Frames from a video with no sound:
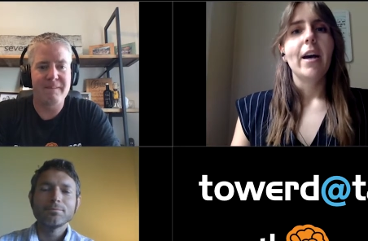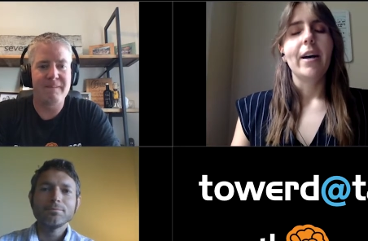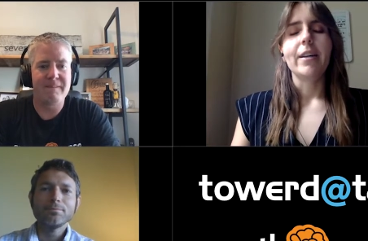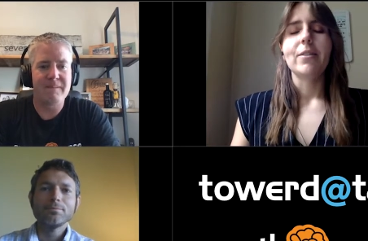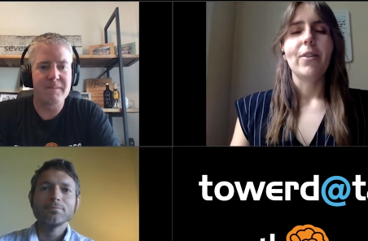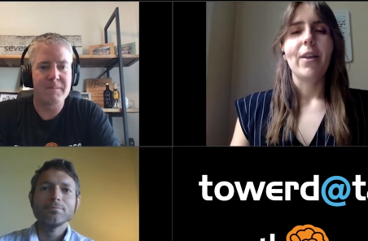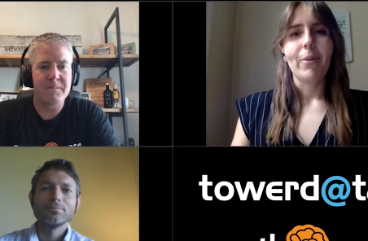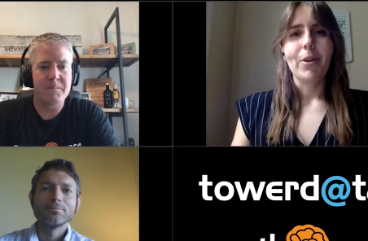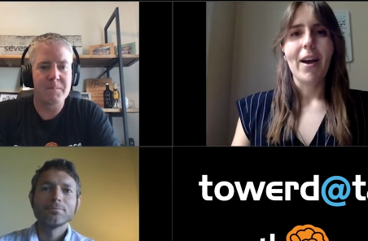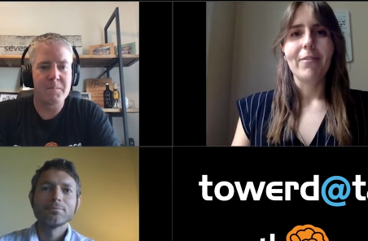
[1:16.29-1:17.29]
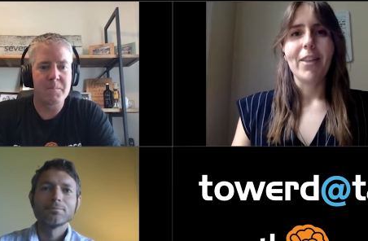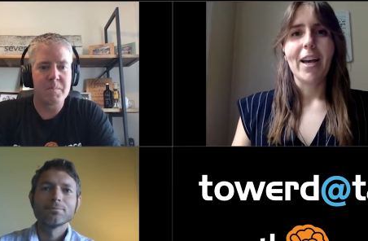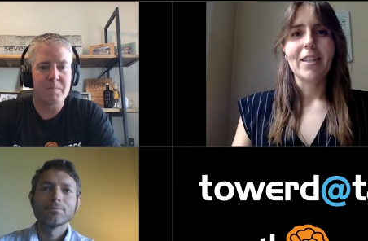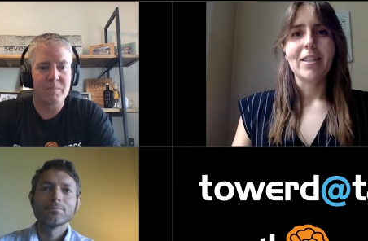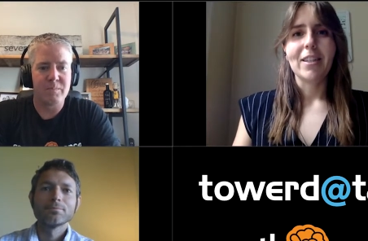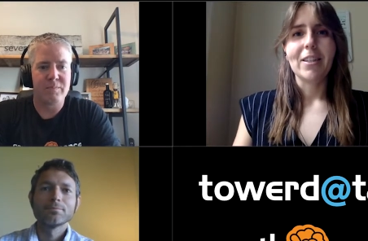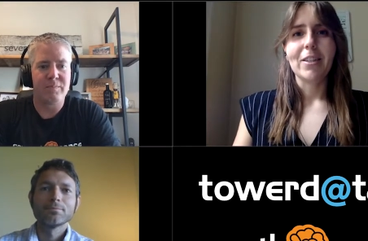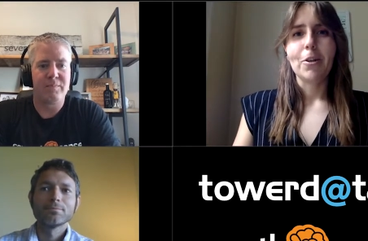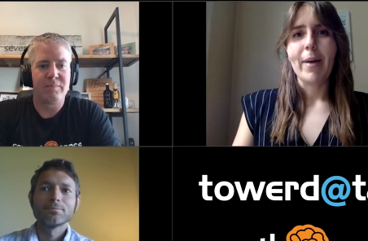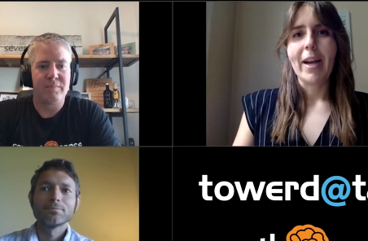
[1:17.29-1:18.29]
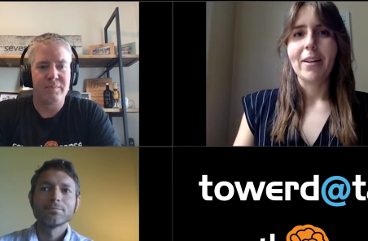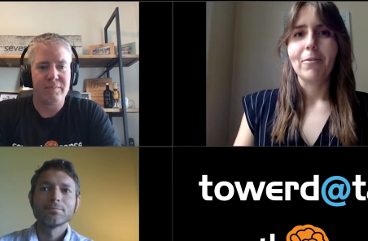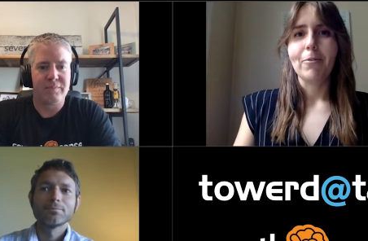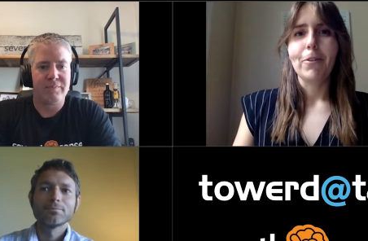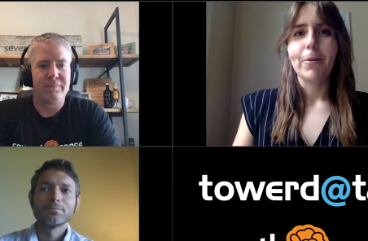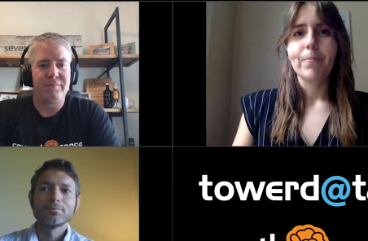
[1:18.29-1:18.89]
Speaker 1: Uh, so that way you have that to go back and review.